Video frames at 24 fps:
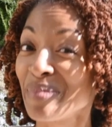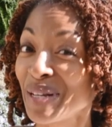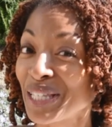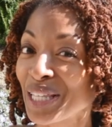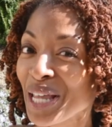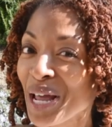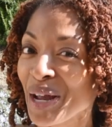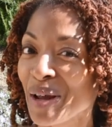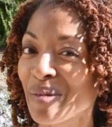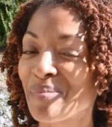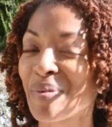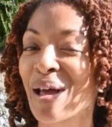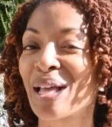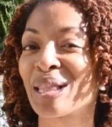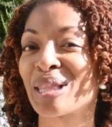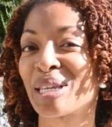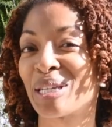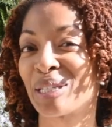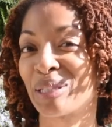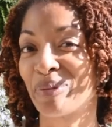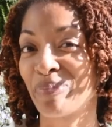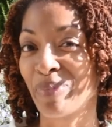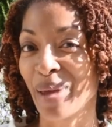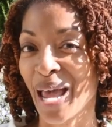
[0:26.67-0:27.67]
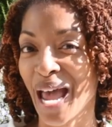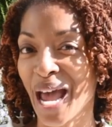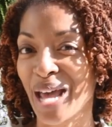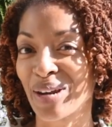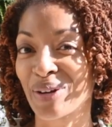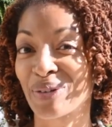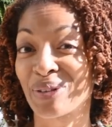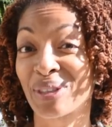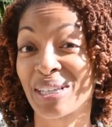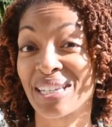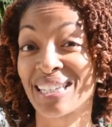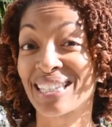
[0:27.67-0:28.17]
me talk about this
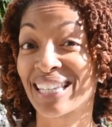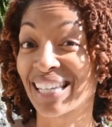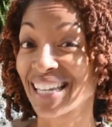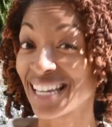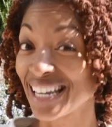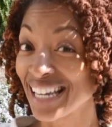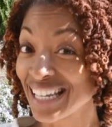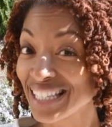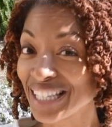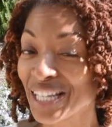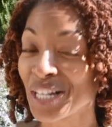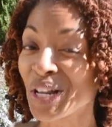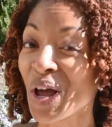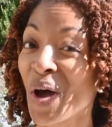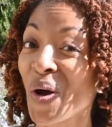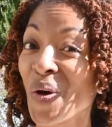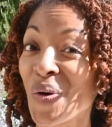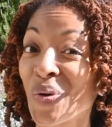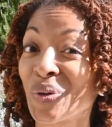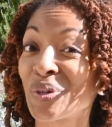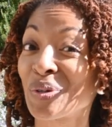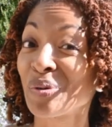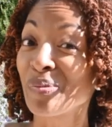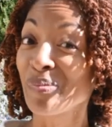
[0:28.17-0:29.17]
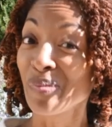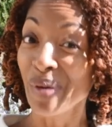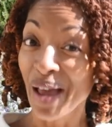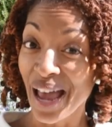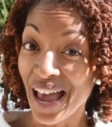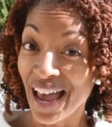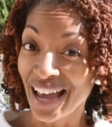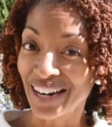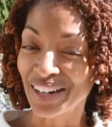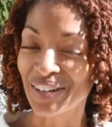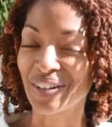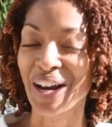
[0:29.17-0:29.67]
pattern. This is an older
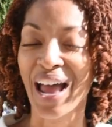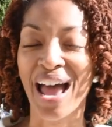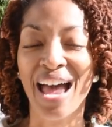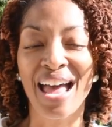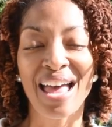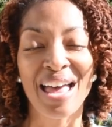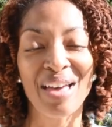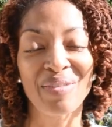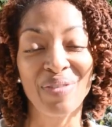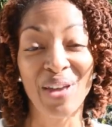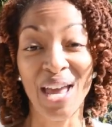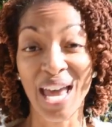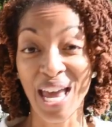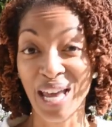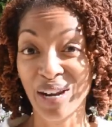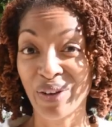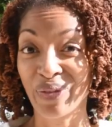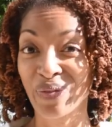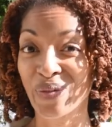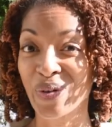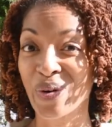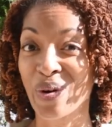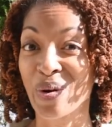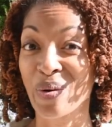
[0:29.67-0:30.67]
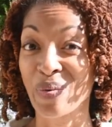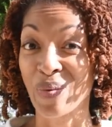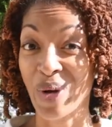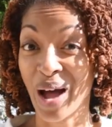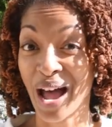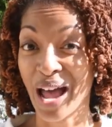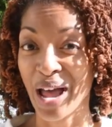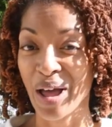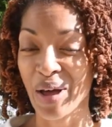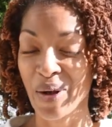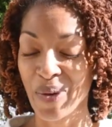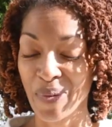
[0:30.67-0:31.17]
pattern. I have had it for a
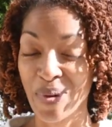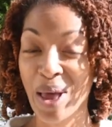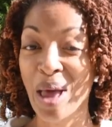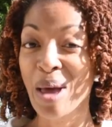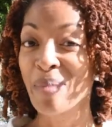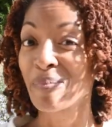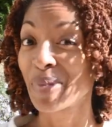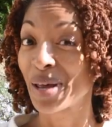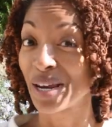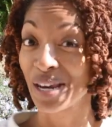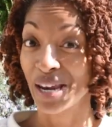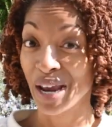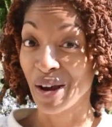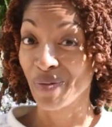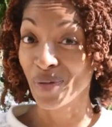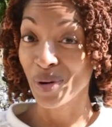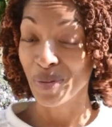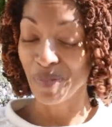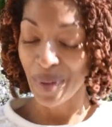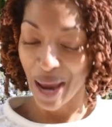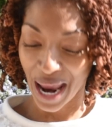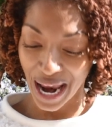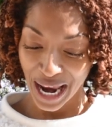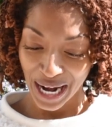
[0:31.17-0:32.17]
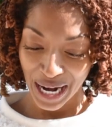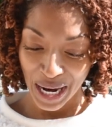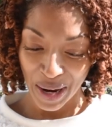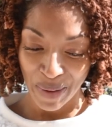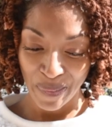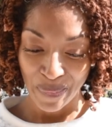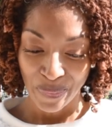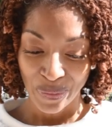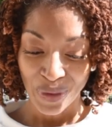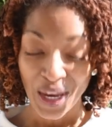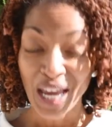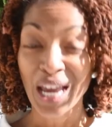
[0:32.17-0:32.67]
while, but never made it.
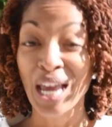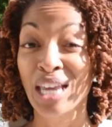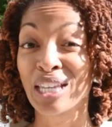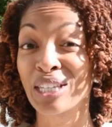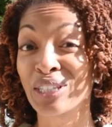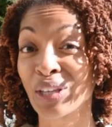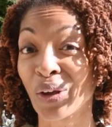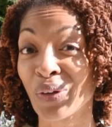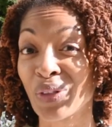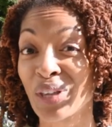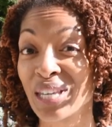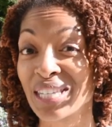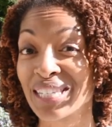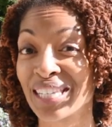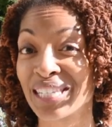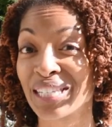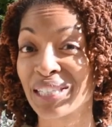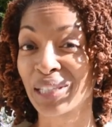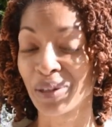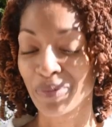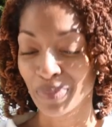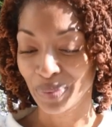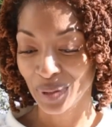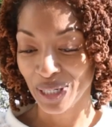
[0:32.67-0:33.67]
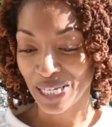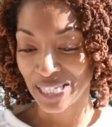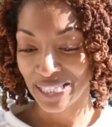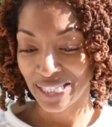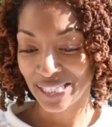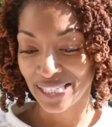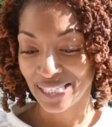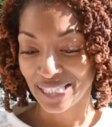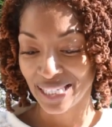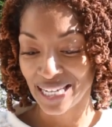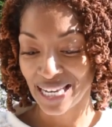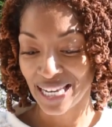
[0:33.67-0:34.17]
So this is
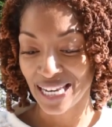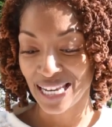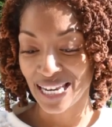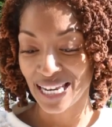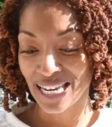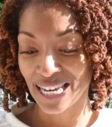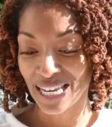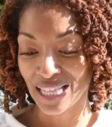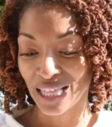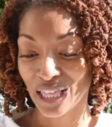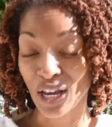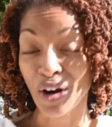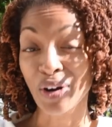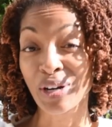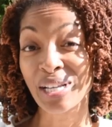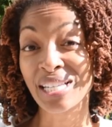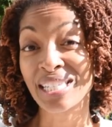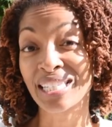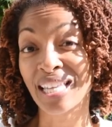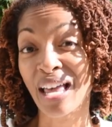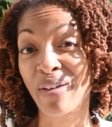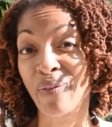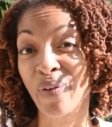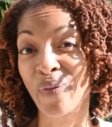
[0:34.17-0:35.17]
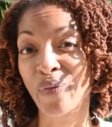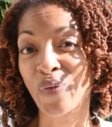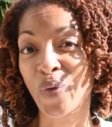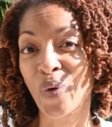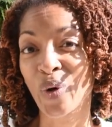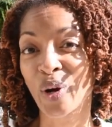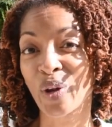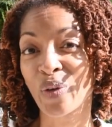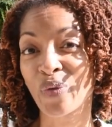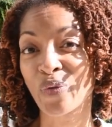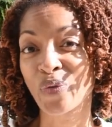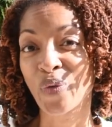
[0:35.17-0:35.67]
Simplicity
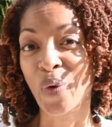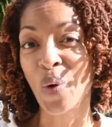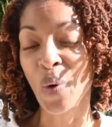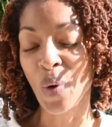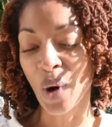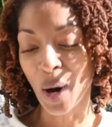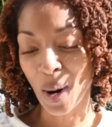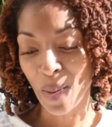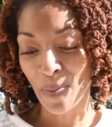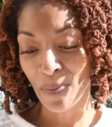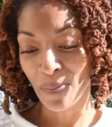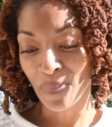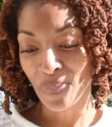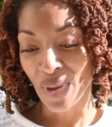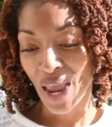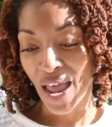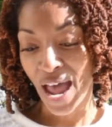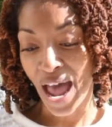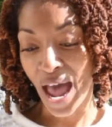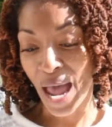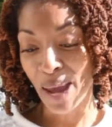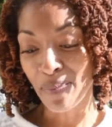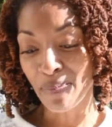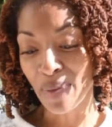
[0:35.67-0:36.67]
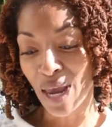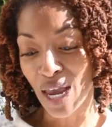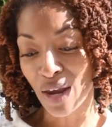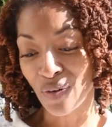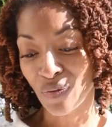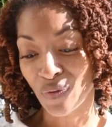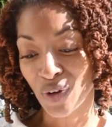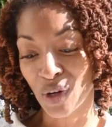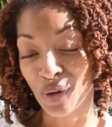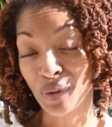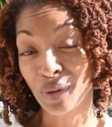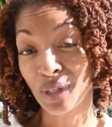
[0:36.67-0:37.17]
3744. I
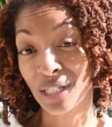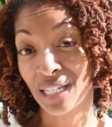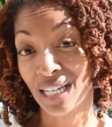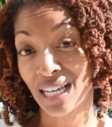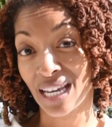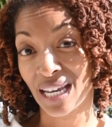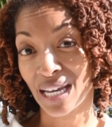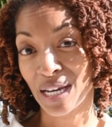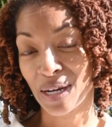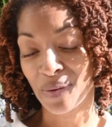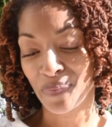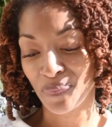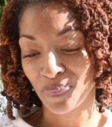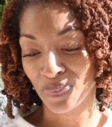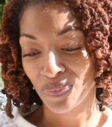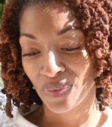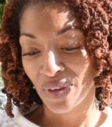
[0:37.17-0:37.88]
made view D